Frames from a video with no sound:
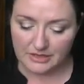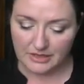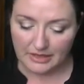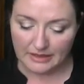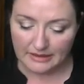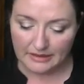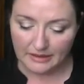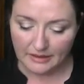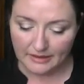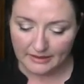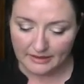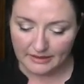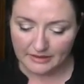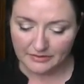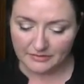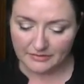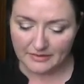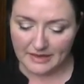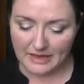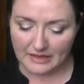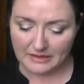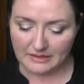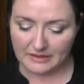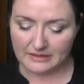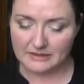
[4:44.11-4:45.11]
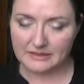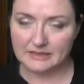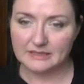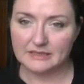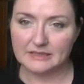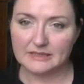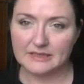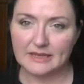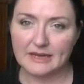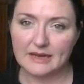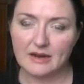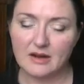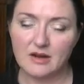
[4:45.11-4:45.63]
I like the fact that
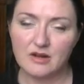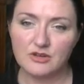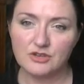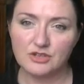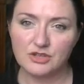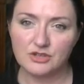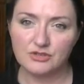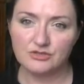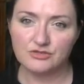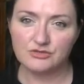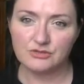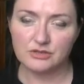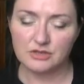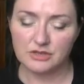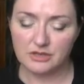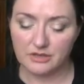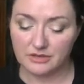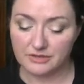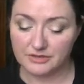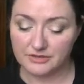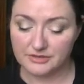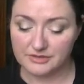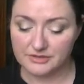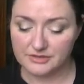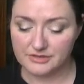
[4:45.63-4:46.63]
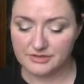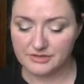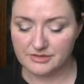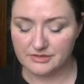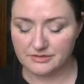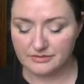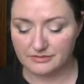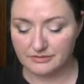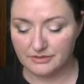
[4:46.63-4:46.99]
they are neutral colors.